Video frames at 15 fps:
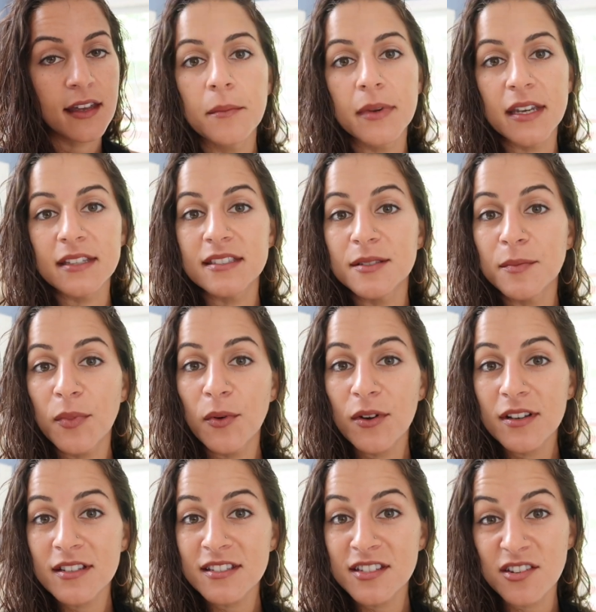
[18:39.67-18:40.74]
But it's
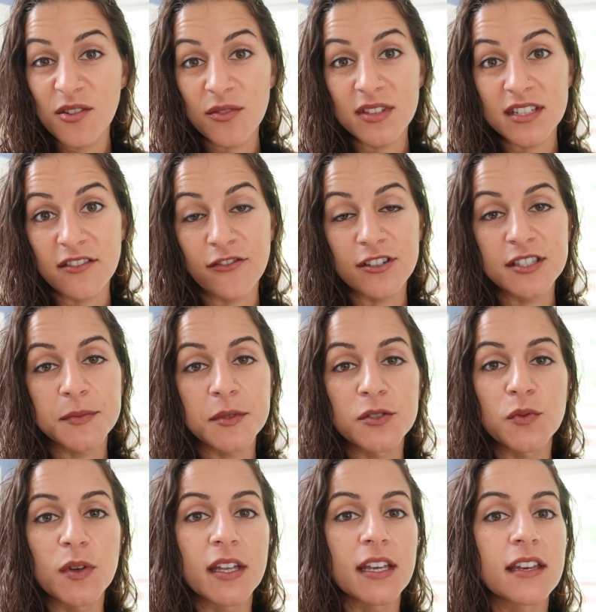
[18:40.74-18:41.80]
important to know the difference
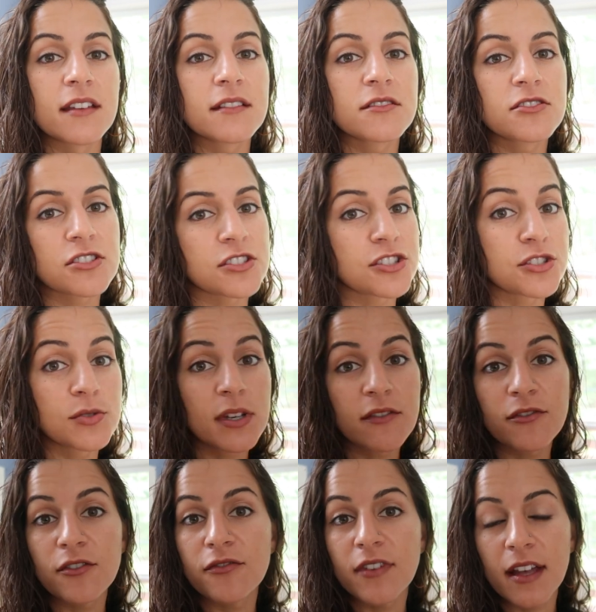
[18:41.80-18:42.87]
between just shooting
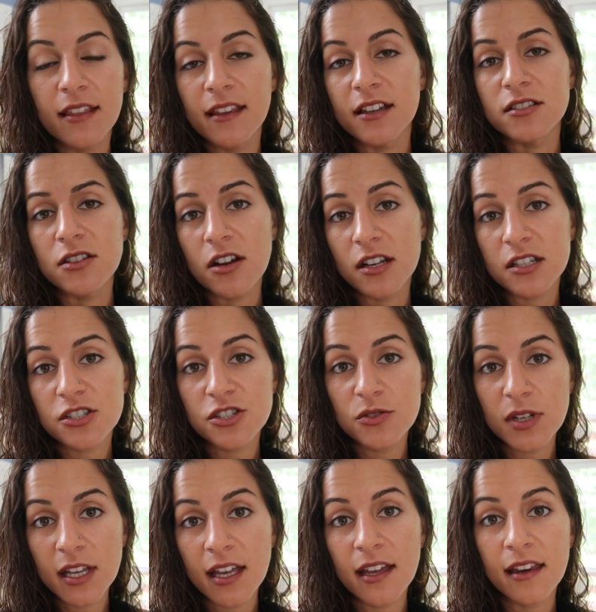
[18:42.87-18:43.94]
for fun, like target shooting,